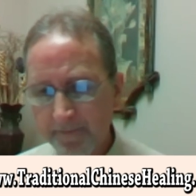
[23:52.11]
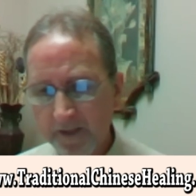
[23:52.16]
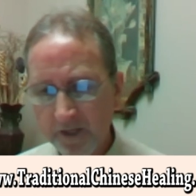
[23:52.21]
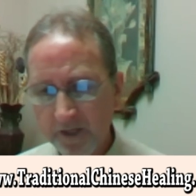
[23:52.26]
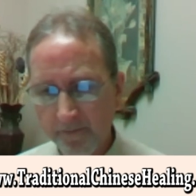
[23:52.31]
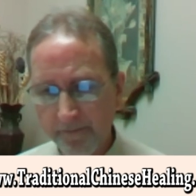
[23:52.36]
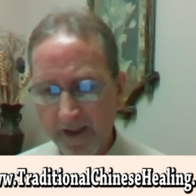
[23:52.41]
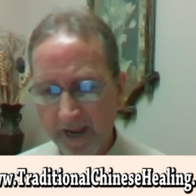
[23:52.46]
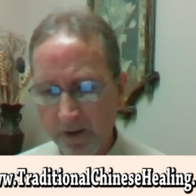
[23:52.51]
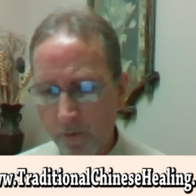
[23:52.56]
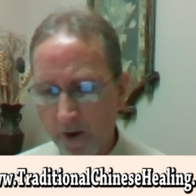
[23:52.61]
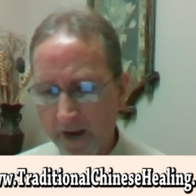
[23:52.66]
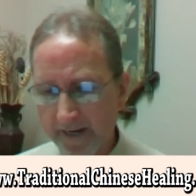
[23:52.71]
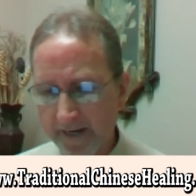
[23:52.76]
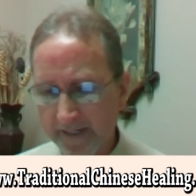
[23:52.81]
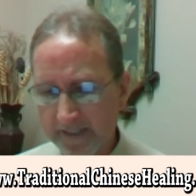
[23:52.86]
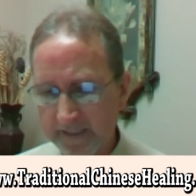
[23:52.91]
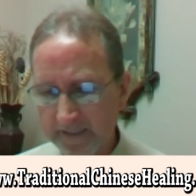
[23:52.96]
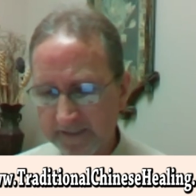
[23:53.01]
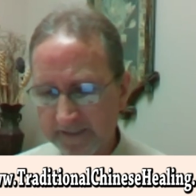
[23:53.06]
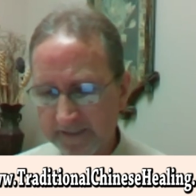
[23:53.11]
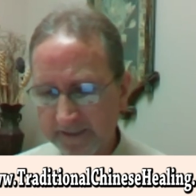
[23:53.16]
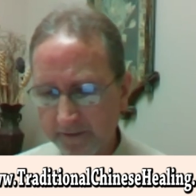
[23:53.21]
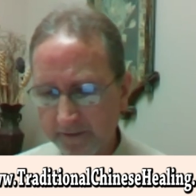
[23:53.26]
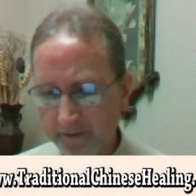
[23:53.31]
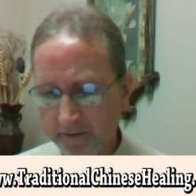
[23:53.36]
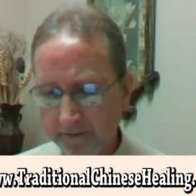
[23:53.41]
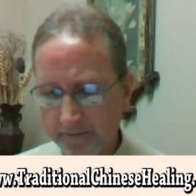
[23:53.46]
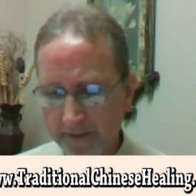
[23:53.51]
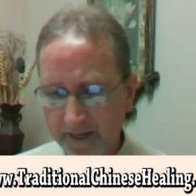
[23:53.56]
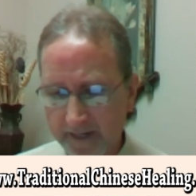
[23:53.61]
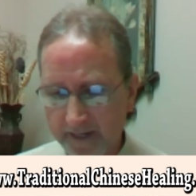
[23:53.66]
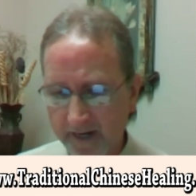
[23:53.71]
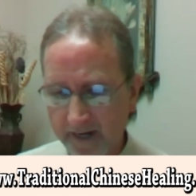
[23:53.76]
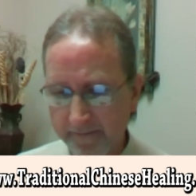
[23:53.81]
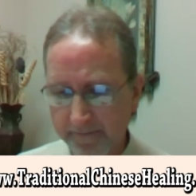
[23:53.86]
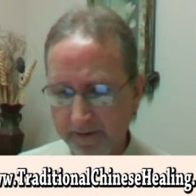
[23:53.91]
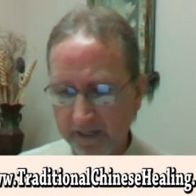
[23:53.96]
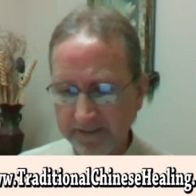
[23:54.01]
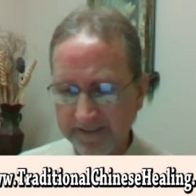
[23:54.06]
You may want to consider thinking
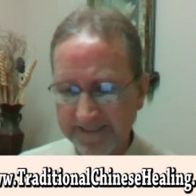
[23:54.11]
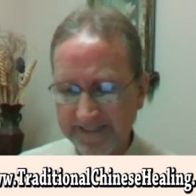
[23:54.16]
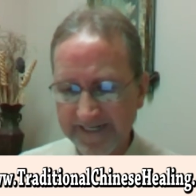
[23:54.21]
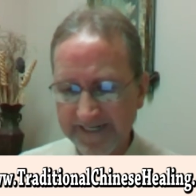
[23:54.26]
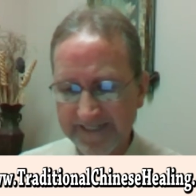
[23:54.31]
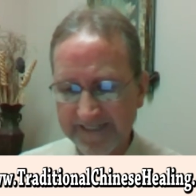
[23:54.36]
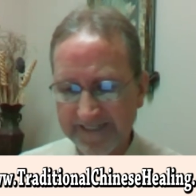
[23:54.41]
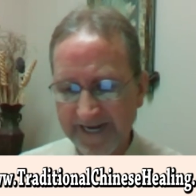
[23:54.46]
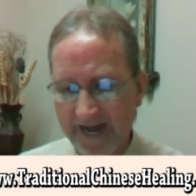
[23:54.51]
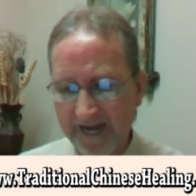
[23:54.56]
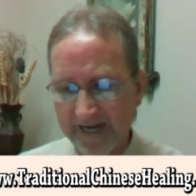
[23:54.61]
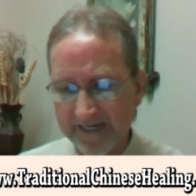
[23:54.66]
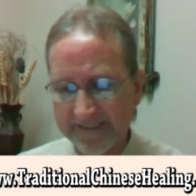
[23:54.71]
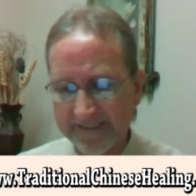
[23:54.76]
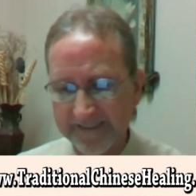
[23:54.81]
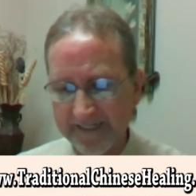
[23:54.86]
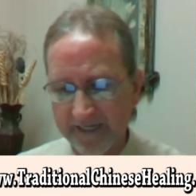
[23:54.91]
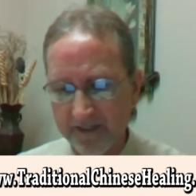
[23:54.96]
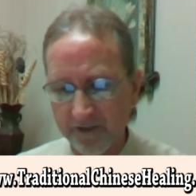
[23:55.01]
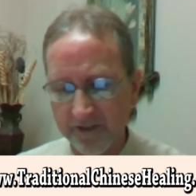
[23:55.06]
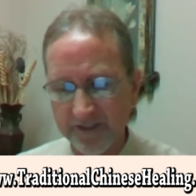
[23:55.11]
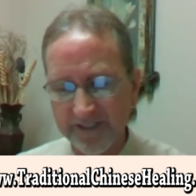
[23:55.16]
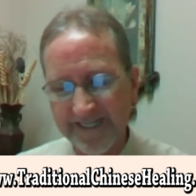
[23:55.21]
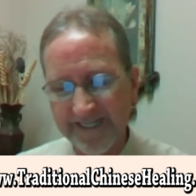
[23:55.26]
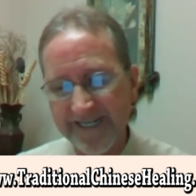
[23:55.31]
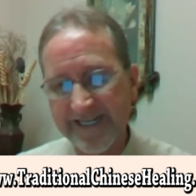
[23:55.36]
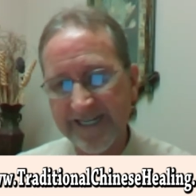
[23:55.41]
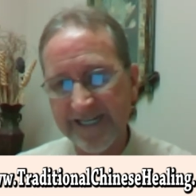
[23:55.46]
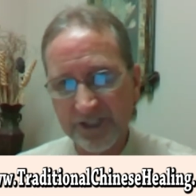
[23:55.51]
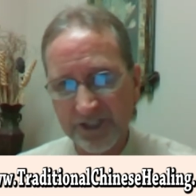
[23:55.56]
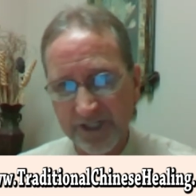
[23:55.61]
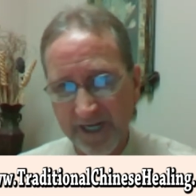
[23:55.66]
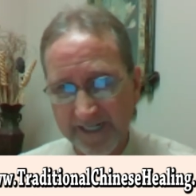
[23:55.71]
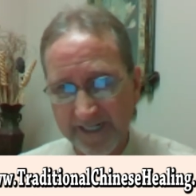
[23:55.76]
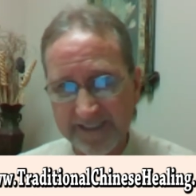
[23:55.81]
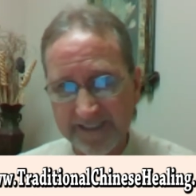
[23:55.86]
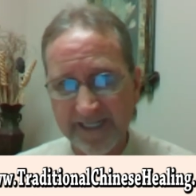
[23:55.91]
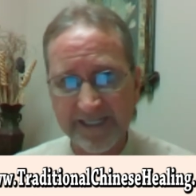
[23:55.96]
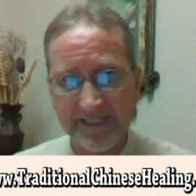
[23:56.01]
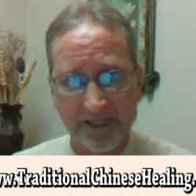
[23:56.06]
about detoxing or
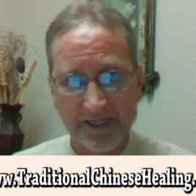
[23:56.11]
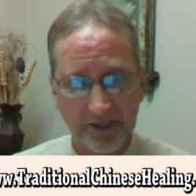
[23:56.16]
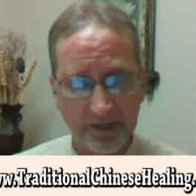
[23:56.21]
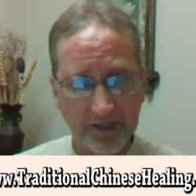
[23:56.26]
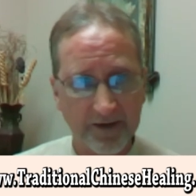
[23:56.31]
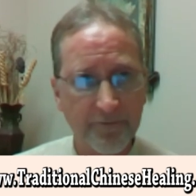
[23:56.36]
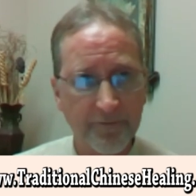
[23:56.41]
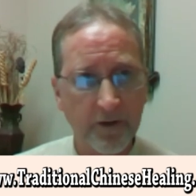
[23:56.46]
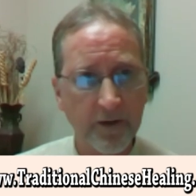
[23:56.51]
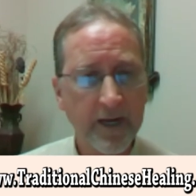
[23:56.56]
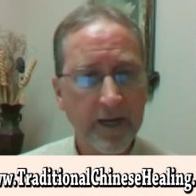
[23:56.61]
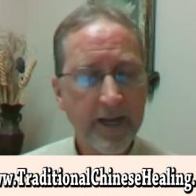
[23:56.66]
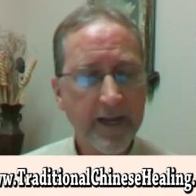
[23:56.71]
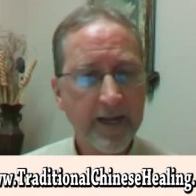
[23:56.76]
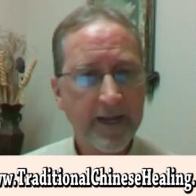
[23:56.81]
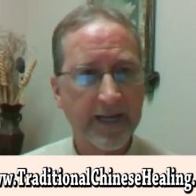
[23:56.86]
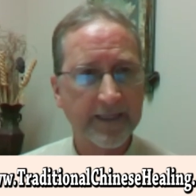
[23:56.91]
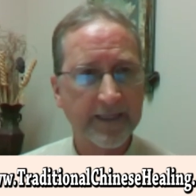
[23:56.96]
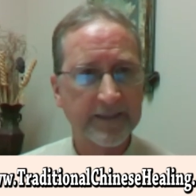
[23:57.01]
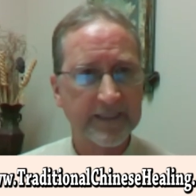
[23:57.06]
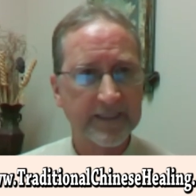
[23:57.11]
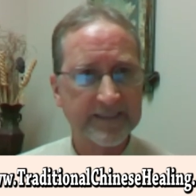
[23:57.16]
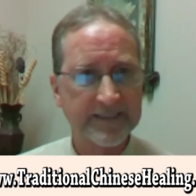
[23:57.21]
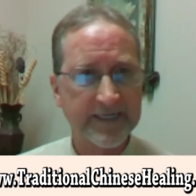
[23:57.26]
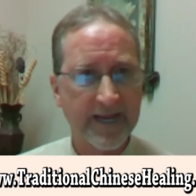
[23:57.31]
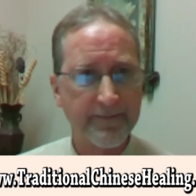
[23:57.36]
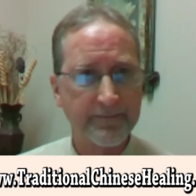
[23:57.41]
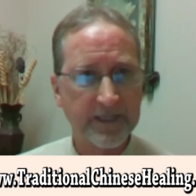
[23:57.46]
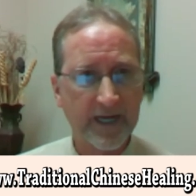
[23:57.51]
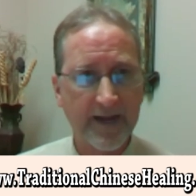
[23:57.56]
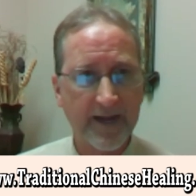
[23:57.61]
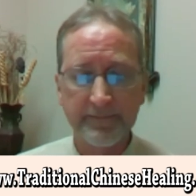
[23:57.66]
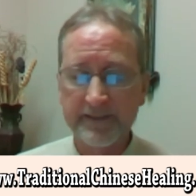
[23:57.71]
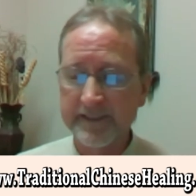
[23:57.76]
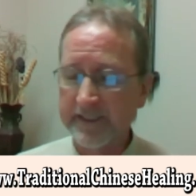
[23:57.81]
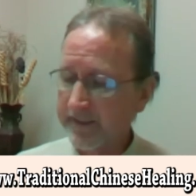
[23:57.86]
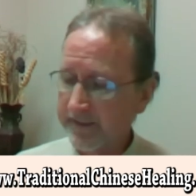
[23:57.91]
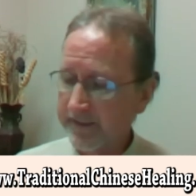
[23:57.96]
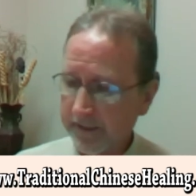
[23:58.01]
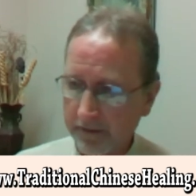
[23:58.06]
decongesting the liver at the same time,
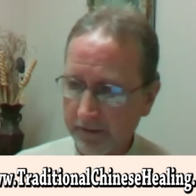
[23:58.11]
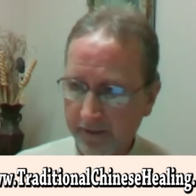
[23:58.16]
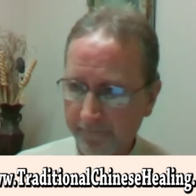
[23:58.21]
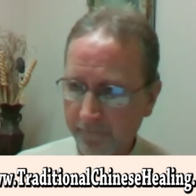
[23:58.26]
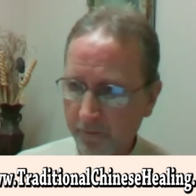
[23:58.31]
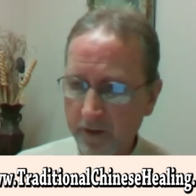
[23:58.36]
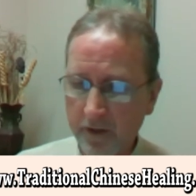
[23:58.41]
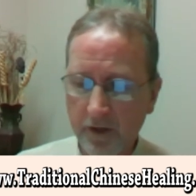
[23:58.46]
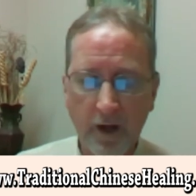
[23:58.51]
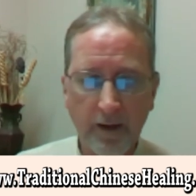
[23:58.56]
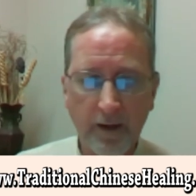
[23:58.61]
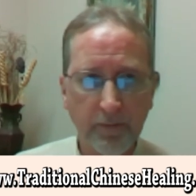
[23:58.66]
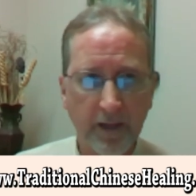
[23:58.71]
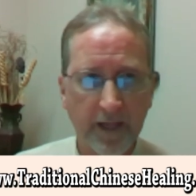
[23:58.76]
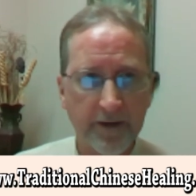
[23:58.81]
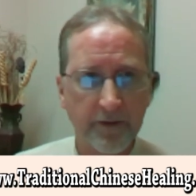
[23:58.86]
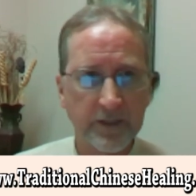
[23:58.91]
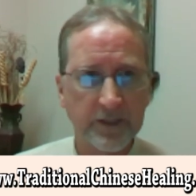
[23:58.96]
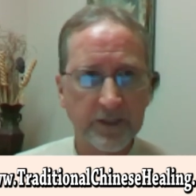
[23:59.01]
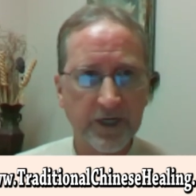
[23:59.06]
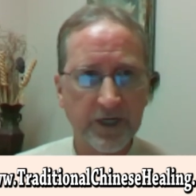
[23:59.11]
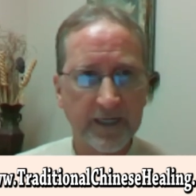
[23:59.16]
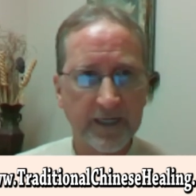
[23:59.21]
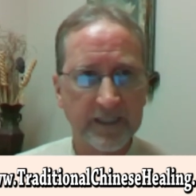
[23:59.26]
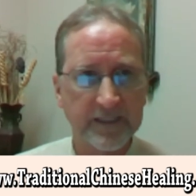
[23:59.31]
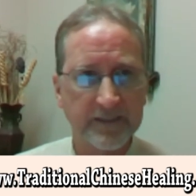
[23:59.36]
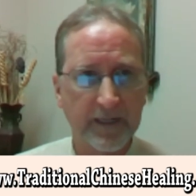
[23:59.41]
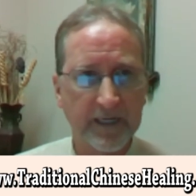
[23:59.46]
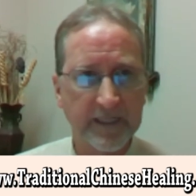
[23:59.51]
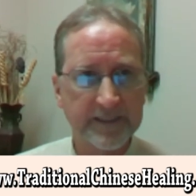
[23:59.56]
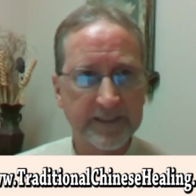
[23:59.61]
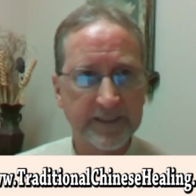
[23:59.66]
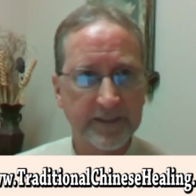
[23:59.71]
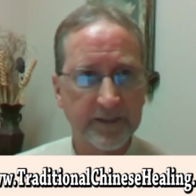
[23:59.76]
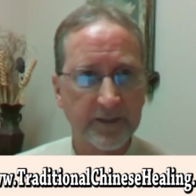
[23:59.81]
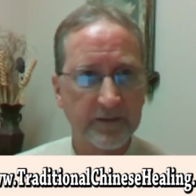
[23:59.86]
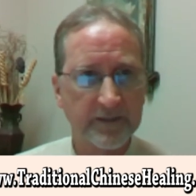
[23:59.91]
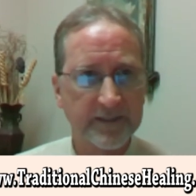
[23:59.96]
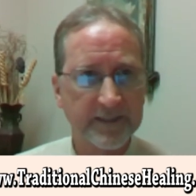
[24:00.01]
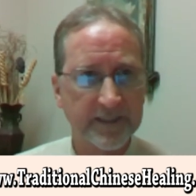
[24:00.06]
since the liver and gallbladder in Chinese medicine
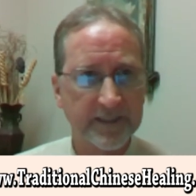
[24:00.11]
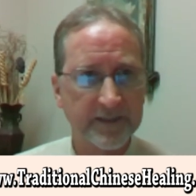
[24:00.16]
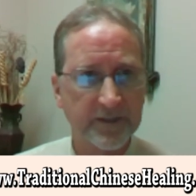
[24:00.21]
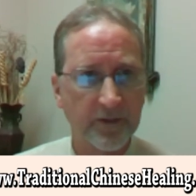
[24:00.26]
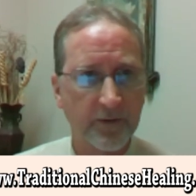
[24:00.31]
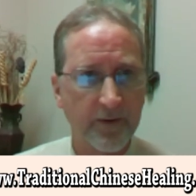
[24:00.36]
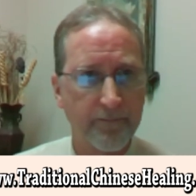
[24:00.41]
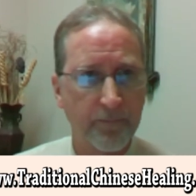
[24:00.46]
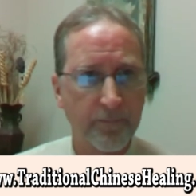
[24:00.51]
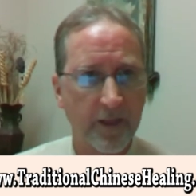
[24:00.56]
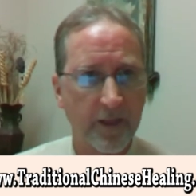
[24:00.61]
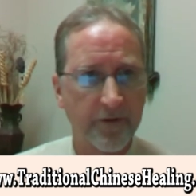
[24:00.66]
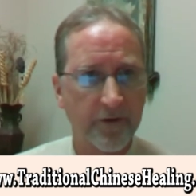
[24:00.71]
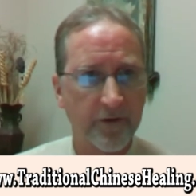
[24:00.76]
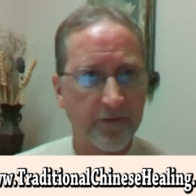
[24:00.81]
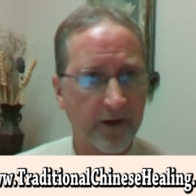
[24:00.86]
are sister and brother.